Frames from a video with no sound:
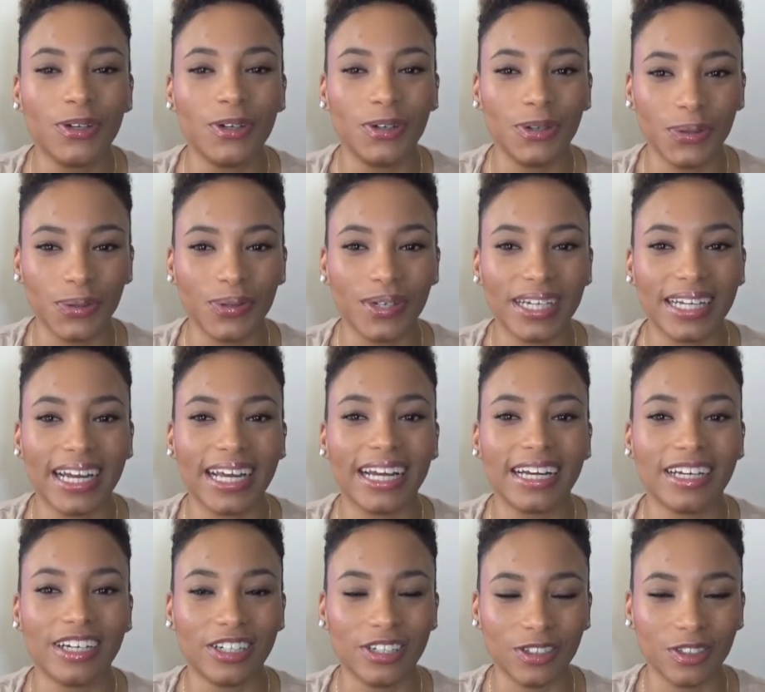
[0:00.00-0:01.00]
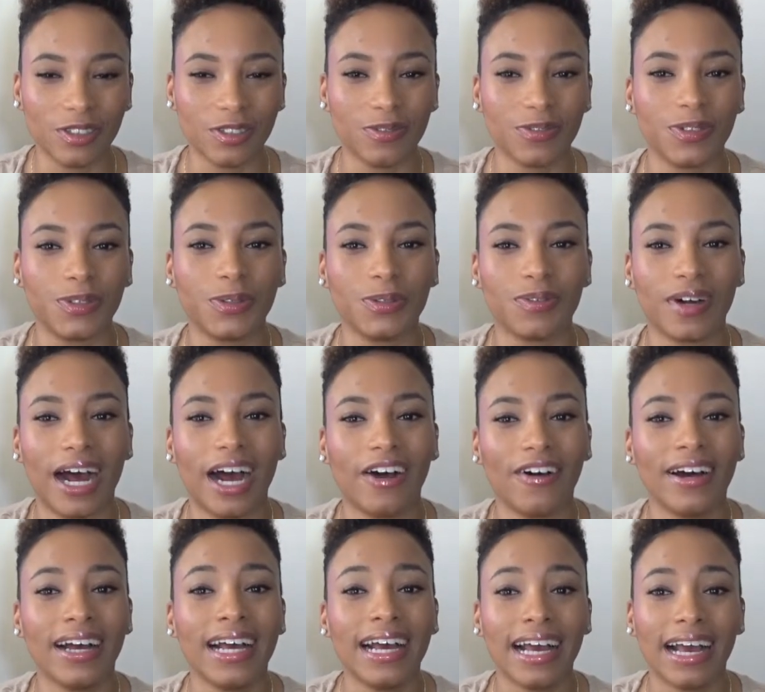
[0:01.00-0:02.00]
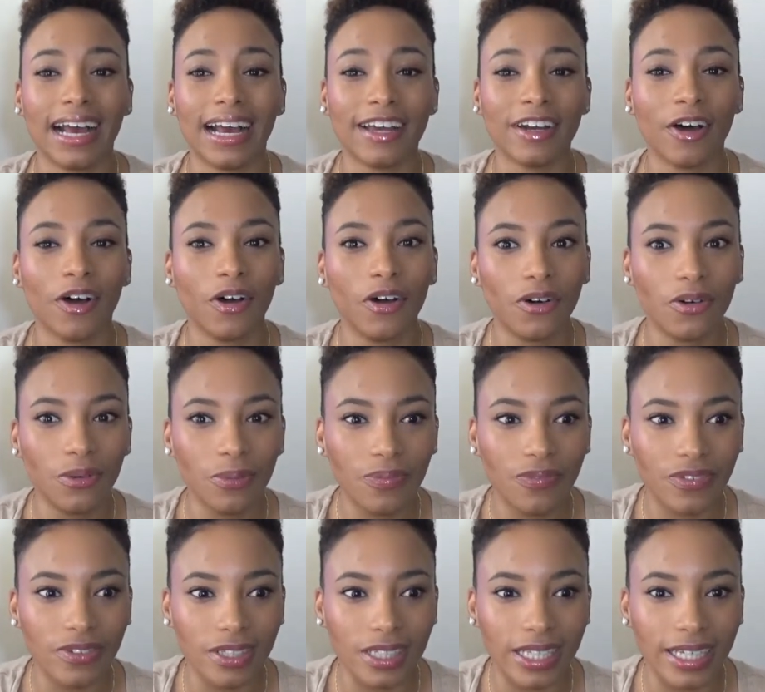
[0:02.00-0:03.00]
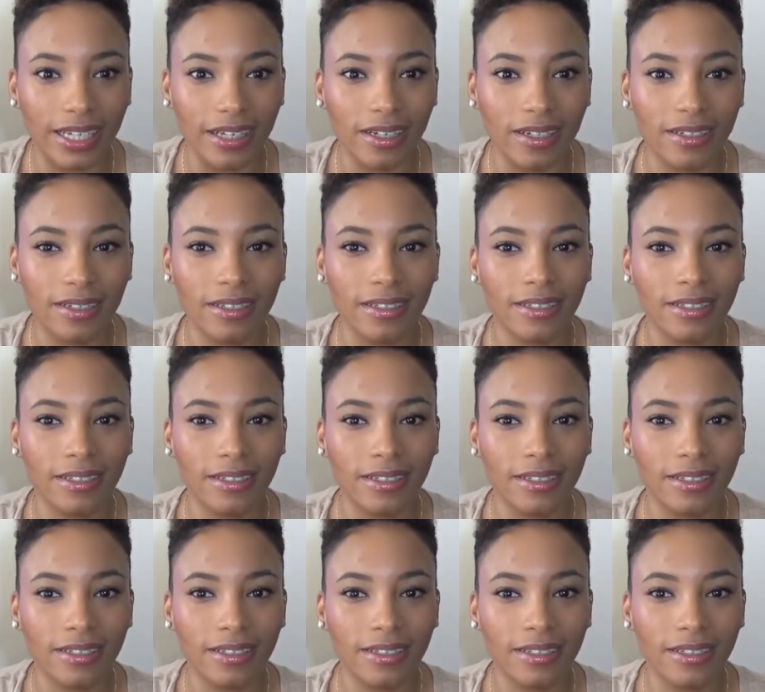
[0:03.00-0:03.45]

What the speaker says: do it and go the full route and hopefully